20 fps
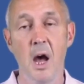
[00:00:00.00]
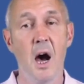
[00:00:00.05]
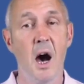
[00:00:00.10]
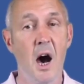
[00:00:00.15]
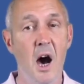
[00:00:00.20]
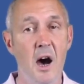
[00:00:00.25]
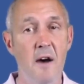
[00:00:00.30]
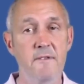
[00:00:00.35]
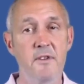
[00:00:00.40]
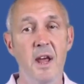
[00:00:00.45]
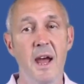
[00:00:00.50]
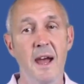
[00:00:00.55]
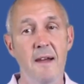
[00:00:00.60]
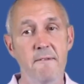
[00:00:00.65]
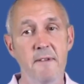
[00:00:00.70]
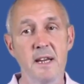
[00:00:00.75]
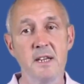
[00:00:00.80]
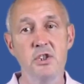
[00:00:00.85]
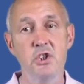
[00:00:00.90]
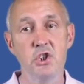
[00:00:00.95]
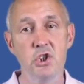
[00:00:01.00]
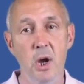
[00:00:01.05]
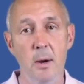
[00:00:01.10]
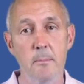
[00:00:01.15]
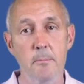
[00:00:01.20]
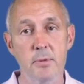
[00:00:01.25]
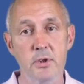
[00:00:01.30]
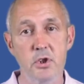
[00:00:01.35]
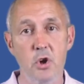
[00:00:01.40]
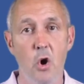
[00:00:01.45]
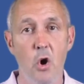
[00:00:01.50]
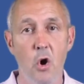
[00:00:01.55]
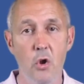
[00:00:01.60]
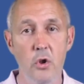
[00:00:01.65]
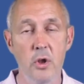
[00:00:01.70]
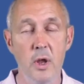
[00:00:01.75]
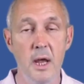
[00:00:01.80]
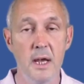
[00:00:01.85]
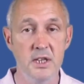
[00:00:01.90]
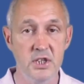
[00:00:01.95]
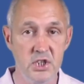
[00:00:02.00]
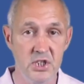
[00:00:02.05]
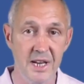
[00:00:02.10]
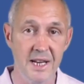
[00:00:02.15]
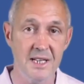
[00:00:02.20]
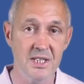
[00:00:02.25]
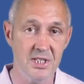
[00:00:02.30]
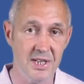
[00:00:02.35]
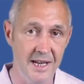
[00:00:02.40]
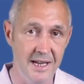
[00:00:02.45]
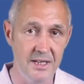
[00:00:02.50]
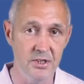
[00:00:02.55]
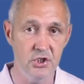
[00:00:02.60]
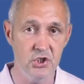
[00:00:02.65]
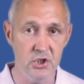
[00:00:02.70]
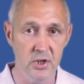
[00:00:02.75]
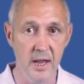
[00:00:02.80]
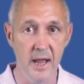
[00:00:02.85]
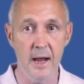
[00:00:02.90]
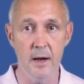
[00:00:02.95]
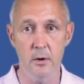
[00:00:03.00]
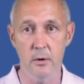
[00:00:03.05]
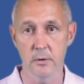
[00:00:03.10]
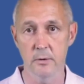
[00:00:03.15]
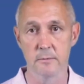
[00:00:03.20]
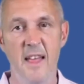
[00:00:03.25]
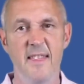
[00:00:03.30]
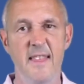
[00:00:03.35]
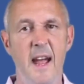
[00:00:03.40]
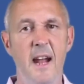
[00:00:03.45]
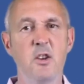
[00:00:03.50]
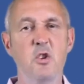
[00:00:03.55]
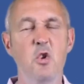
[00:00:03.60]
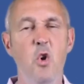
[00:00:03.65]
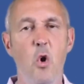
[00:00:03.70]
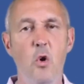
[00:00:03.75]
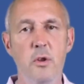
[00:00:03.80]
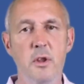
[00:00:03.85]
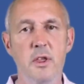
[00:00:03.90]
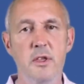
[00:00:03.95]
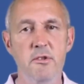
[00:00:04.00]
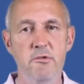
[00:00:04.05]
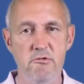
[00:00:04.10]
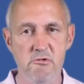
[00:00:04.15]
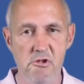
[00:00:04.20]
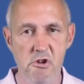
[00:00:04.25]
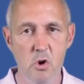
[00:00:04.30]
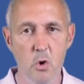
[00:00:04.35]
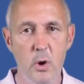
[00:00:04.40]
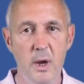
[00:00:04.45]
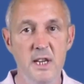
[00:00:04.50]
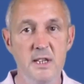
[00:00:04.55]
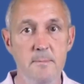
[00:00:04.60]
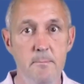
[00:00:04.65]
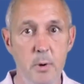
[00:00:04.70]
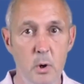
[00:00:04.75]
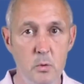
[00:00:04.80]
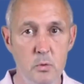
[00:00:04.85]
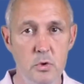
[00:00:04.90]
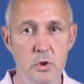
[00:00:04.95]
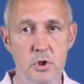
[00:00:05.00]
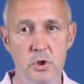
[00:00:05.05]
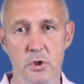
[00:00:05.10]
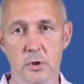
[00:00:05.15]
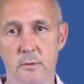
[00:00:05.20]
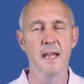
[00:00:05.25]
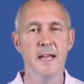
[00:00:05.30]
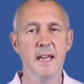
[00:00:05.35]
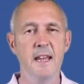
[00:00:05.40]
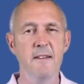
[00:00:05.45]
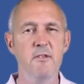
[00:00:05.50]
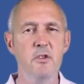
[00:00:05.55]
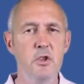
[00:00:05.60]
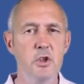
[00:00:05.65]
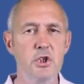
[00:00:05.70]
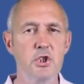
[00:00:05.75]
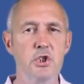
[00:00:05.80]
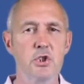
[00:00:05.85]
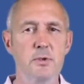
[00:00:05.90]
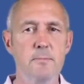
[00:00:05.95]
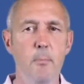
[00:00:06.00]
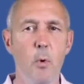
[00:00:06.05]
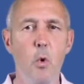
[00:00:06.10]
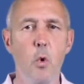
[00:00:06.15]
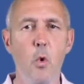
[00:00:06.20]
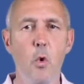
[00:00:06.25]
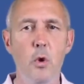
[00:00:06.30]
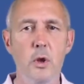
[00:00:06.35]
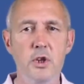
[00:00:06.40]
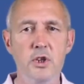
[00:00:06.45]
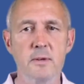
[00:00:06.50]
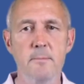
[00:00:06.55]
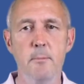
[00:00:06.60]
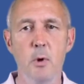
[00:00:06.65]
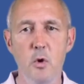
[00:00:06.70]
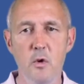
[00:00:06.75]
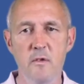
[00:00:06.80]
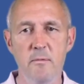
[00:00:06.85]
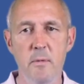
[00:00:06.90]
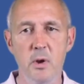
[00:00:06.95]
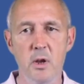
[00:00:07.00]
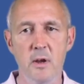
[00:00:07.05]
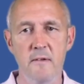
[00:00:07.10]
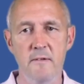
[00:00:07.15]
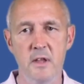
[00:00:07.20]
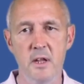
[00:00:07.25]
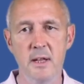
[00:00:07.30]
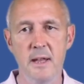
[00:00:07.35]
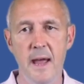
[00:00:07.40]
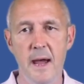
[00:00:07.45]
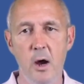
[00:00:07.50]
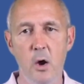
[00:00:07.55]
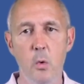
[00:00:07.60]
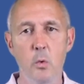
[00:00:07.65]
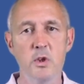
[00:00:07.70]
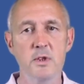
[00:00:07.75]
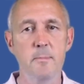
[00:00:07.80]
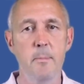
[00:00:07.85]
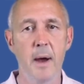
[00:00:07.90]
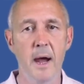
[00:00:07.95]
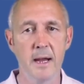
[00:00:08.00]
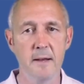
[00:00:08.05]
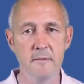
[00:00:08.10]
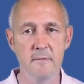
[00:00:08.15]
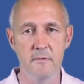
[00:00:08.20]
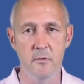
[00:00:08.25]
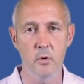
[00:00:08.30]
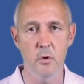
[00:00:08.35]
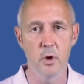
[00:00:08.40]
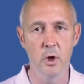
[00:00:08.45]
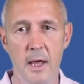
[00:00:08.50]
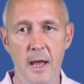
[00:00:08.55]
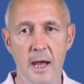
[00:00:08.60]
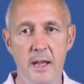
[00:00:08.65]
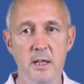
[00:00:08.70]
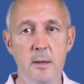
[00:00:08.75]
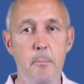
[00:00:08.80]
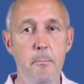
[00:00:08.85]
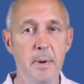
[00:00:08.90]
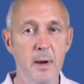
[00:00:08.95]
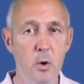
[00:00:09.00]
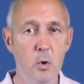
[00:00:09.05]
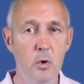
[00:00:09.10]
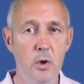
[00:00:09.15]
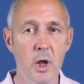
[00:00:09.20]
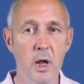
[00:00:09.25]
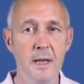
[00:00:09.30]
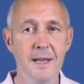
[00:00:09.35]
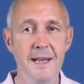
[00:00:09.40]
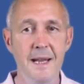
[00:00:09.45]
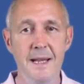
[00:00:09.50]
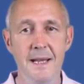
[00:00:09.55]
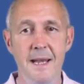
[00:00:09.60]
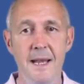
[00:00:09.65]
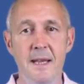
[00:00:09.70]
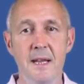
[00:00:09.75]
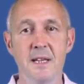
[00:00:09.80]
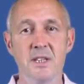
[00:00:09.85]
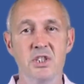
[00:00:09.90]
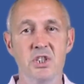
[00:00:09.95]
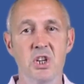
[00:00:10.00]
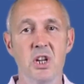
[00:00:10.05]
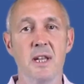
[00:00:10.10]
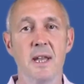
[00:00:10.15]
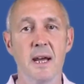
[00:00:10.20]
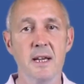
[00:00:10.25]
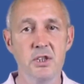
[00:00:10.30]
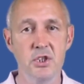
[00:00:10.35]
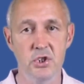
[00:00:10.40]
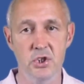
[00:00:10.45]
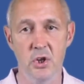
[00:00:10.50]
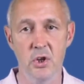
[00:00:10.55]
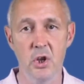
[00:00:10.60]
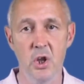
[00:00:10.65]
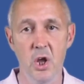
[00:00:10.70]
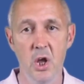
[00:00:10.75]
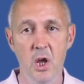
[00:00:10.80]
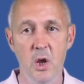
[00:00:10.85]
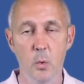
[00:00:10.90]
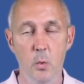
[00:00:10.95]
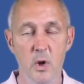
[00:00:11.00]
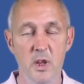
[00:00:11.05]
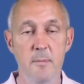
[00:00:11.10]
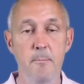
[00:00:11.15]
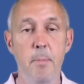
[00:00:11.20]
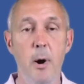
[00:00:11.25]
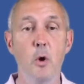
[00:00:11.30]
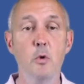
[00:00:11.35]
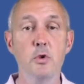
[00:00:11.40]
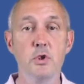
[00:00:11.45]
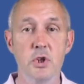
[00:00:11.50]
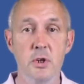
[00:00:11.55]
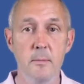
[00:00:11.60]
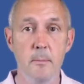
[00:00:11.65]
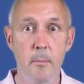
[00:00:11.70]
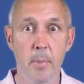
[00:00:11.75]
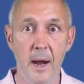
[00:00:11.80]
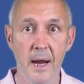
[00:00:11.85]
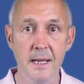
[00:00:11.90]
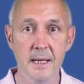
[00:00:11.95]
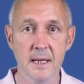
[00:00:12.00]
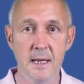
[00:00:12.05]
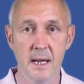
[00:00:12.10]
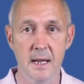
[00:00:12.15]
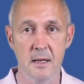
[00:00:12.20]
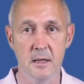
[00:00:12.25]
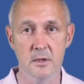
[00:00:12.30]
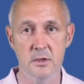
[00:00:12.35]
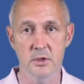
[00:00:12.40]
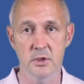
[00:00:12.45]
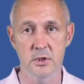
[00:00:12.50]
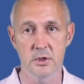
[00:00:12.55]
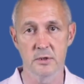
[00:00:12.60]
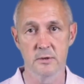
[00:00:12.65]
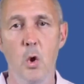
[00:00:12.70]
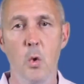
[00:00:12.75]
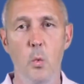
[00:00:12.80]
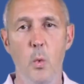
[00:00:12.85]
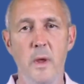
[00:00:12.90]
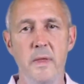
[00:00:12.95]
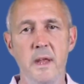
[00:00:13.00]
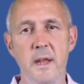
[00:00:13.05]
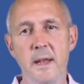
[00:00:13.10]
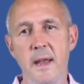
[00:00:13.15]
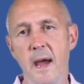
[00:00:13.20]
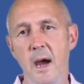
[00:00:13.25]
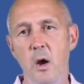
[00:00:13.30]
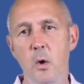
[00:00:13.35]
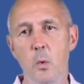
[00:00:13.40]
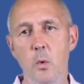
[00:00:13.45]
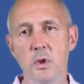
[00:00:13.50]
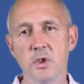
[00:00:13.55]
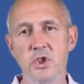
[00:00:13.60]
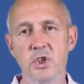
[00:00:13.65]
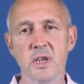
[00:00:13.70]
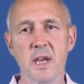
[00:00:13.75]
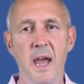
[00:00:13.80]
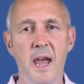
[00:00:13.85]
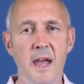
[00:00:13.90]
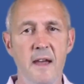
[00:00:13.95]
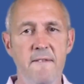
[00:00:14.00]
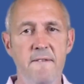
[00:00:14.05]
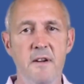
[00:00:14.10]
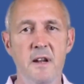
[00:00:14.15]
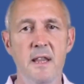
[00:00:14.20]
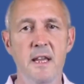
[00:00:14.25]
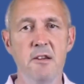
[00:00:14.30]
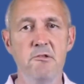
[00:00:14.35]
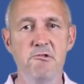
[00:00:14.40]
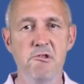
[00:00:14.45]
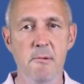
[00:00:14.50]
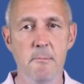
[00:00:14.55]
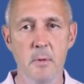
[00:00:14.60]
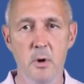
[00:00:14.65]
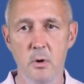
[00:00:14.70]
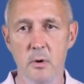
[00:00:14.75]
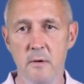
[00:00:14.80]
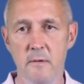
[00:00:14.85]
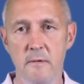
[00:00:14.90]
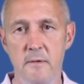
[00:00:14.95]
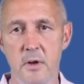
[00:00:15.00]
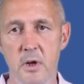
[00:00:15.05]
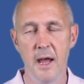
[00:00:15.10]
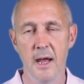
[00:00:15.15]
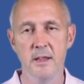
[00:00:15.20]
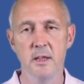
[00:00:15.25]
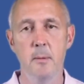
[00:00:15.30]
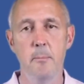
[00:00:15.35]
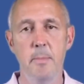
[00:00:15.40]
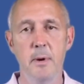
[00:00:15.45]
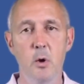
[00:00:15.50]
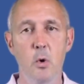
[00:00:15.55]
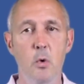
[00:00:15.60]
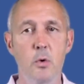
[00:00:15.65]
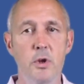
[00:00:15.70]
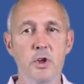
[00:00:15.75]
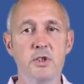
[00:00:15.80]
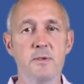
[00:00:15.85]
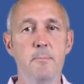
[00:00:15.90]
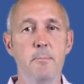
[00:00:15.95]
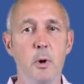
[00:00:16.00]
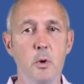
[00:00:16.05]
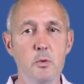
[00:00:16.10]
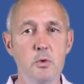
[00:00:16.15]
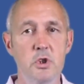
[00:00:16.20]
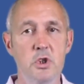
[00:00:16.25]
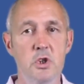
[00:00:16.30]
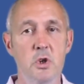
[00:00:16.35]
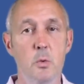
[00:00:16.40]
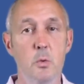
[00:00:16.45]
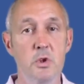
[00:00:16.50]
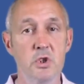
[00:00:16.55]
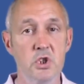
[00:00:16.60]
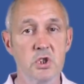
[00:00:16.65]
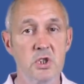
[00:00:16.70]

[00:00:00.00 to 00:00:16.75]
after having jumped on a 6-inch nail that had gone through his boot. Even the smallest movement of the nail was painful, and the builder needed sedation with potent painkillers. When the nail was carefully removed and the builder's boot was